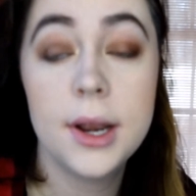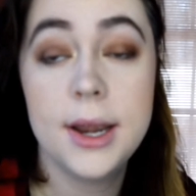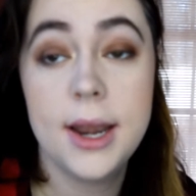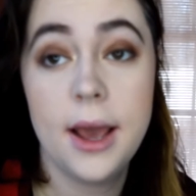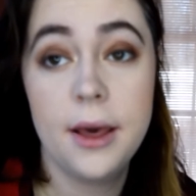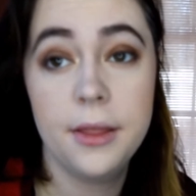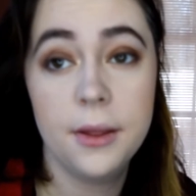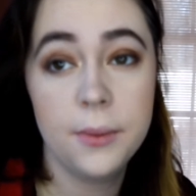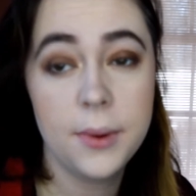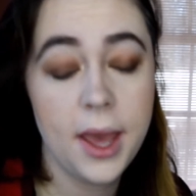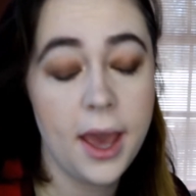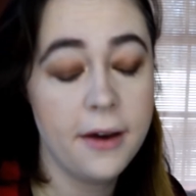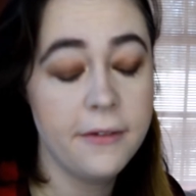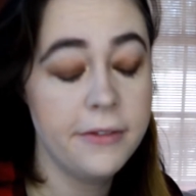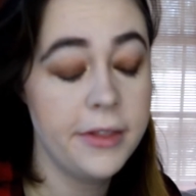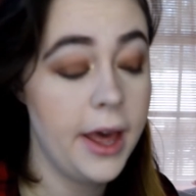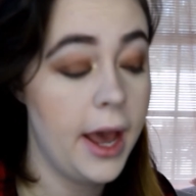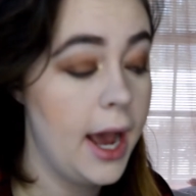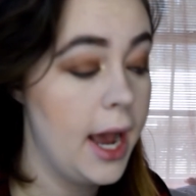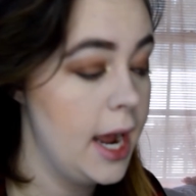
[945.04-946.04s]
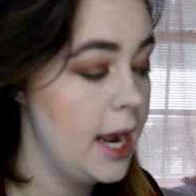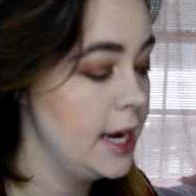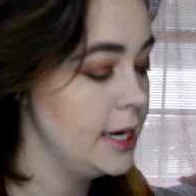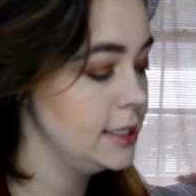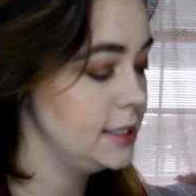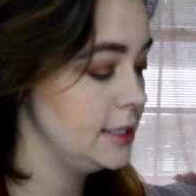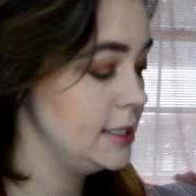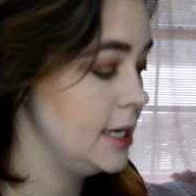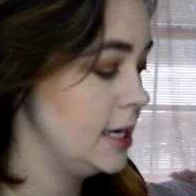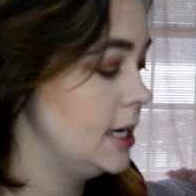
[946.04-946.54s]
now that we have the
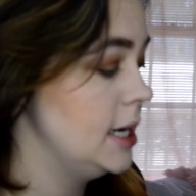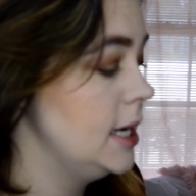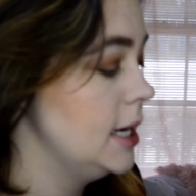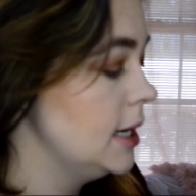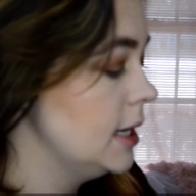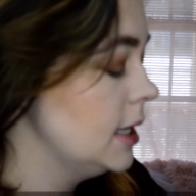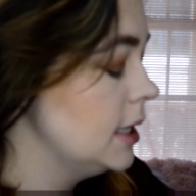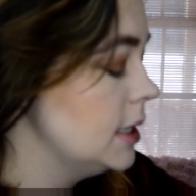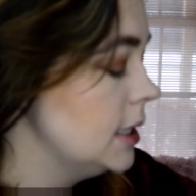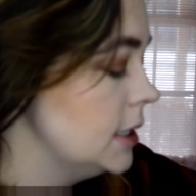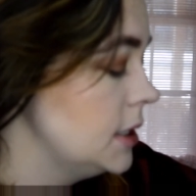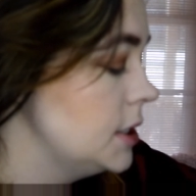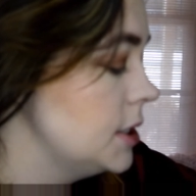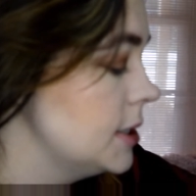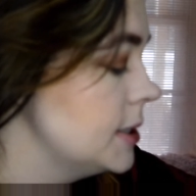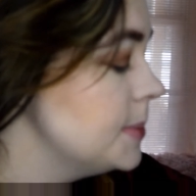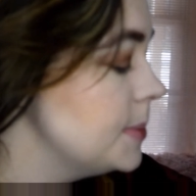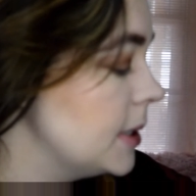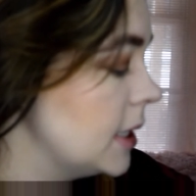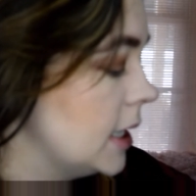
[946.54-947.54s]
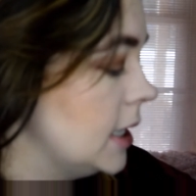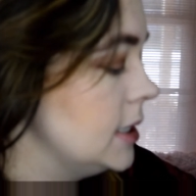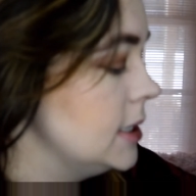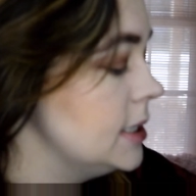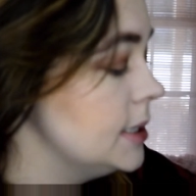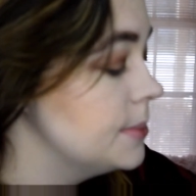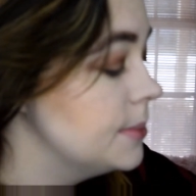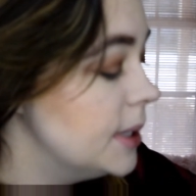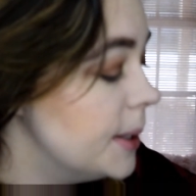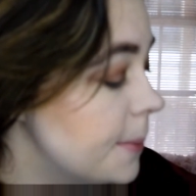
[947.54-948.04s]
eyes done, let's just put on
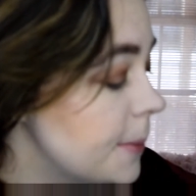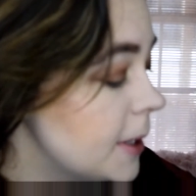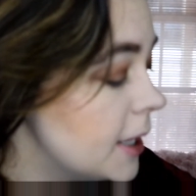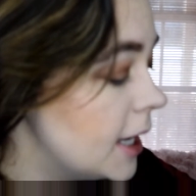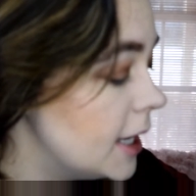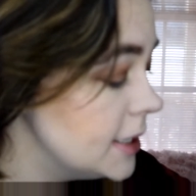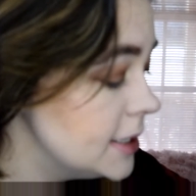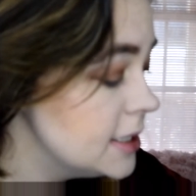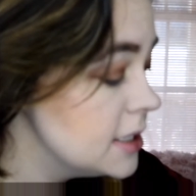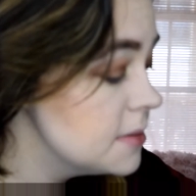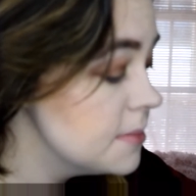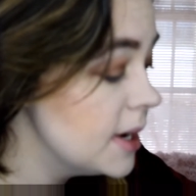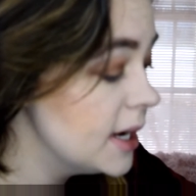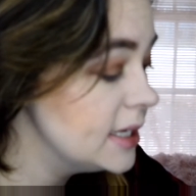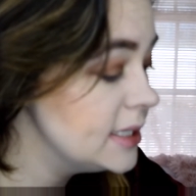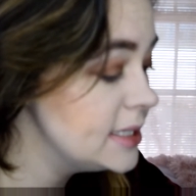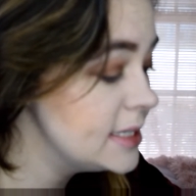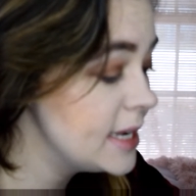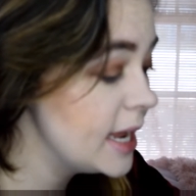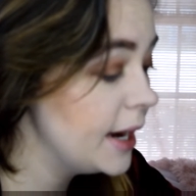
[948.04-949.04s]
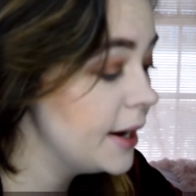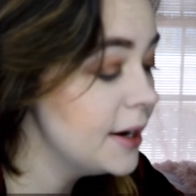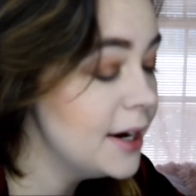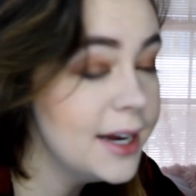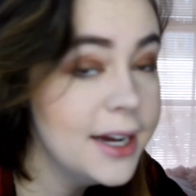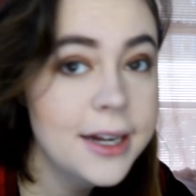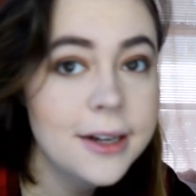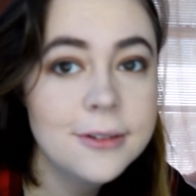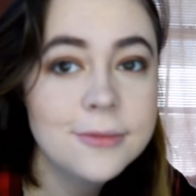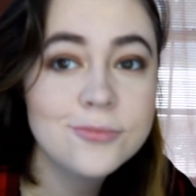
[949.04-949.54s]
some lip gloss and mascara
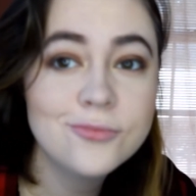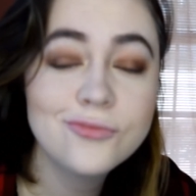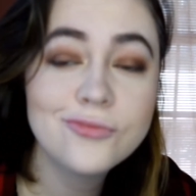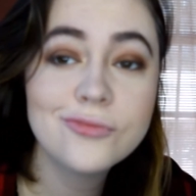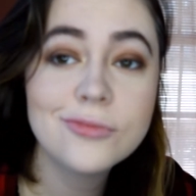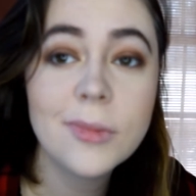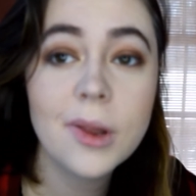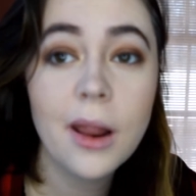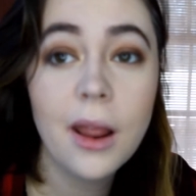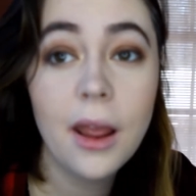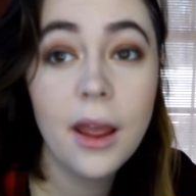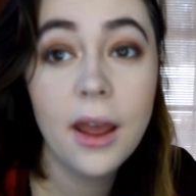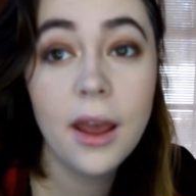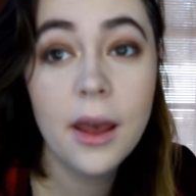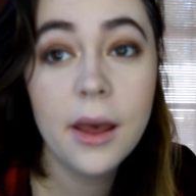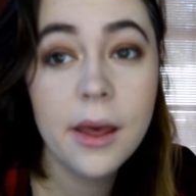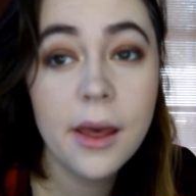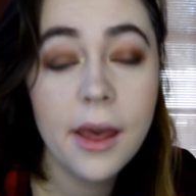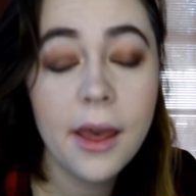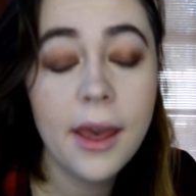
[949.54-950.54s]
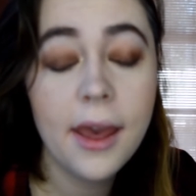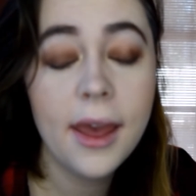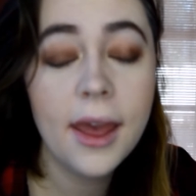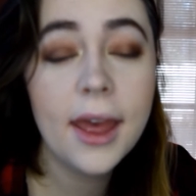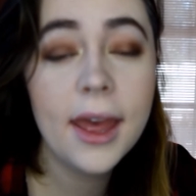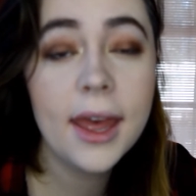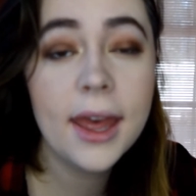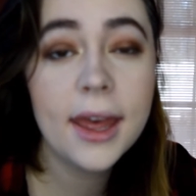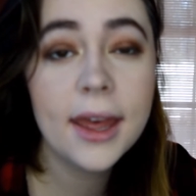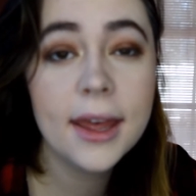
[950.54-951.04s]

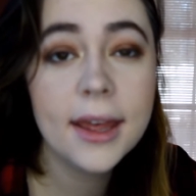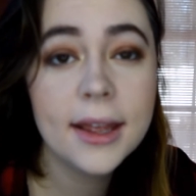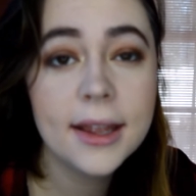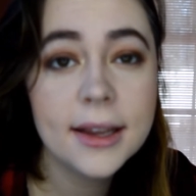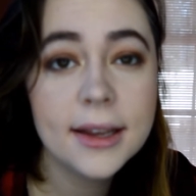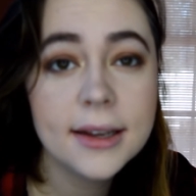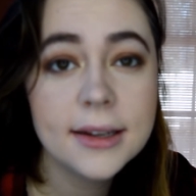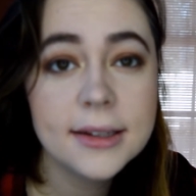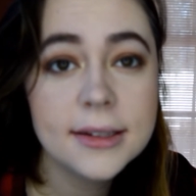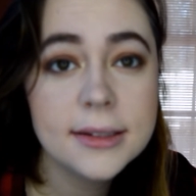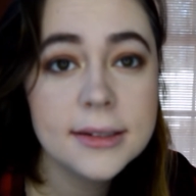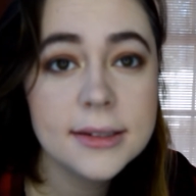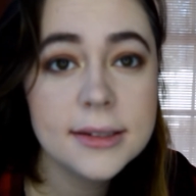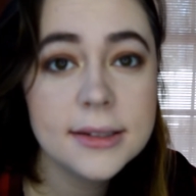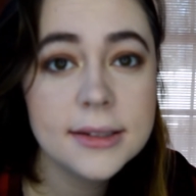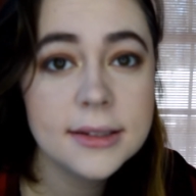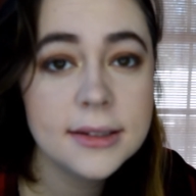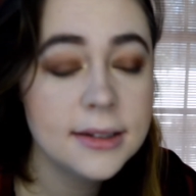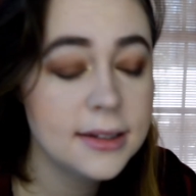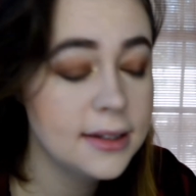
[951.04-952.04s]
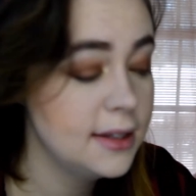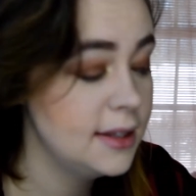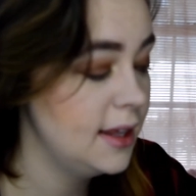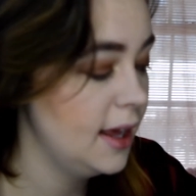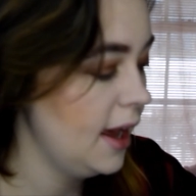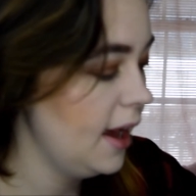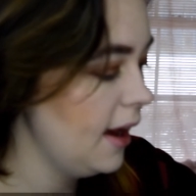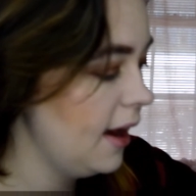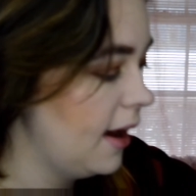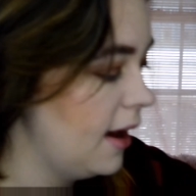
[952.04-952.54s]
and
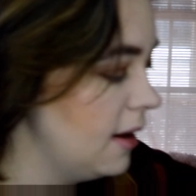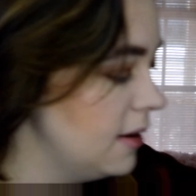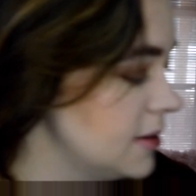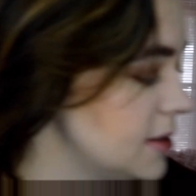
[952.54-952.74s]
yeah,